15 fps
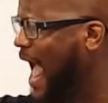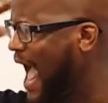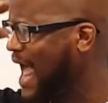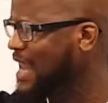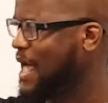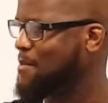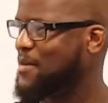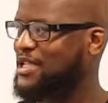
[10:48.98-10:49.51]

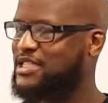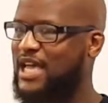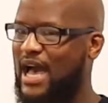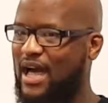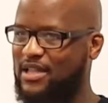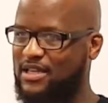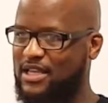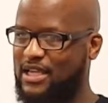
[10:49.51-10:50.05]
have that
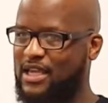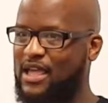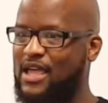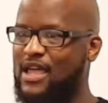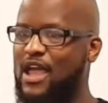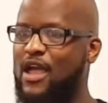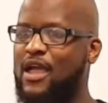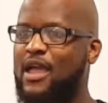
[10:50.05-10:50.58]
mentality.
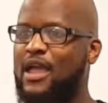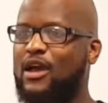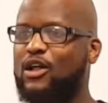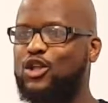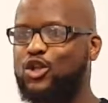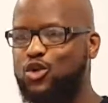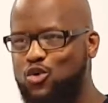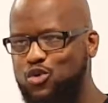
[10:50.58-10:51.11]

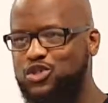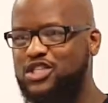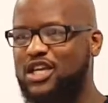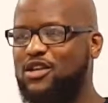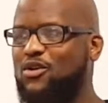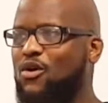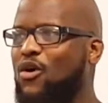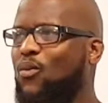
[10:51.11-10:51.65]

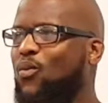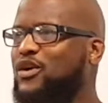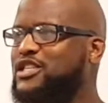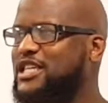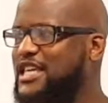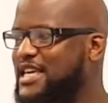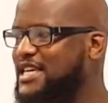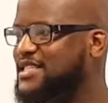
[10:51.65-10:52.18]
Losing
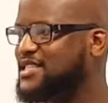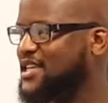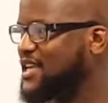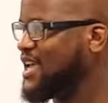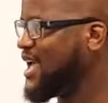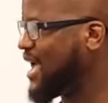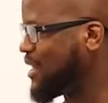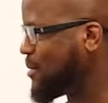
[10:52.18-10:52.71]
was
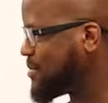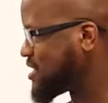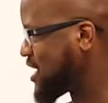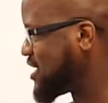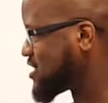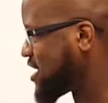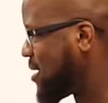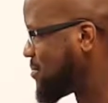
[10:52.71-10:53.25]
easy. And let me tell
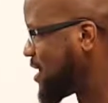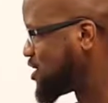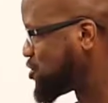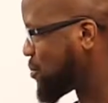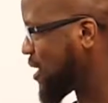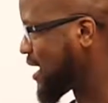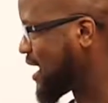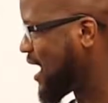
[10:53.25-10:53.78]
you something that you
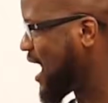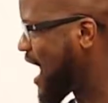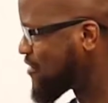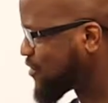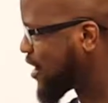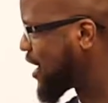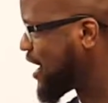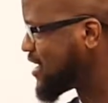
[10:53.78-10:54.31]
probably not
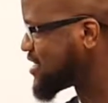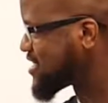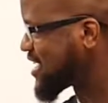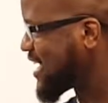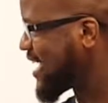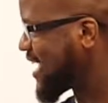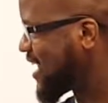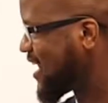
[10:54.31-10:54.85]
ever hear this
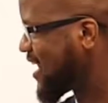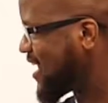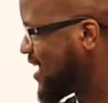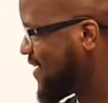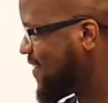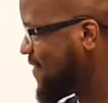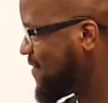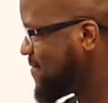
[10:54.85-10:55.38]
again.
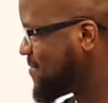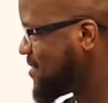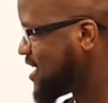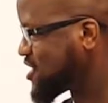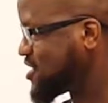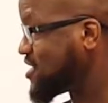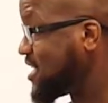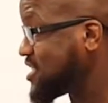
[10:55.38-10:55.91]

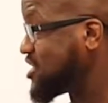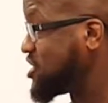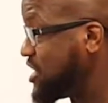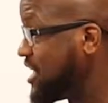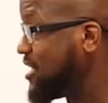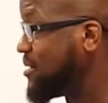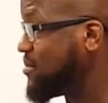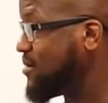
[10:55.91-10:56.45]
This is
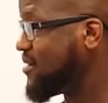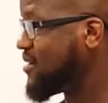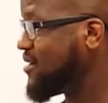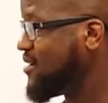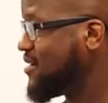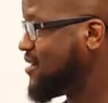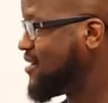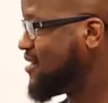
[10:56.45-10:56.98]
deep.
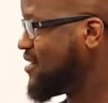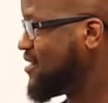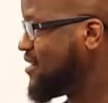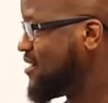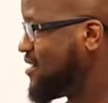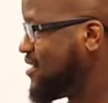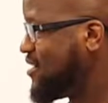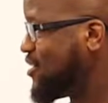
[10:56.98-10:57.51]

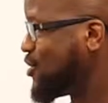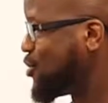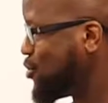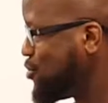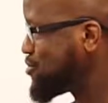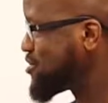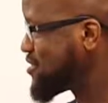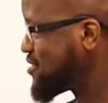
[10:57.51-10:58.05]

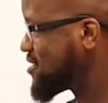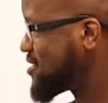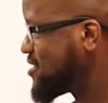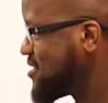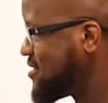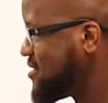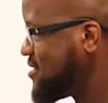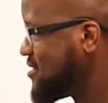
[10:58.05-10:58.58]
Losers
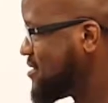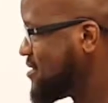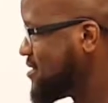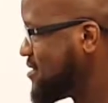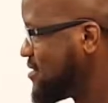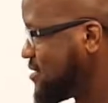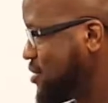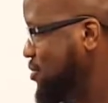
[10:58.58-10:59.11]

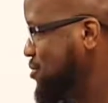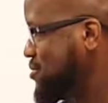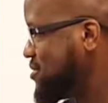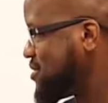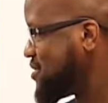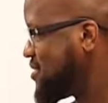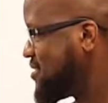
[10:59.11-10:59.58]
lose.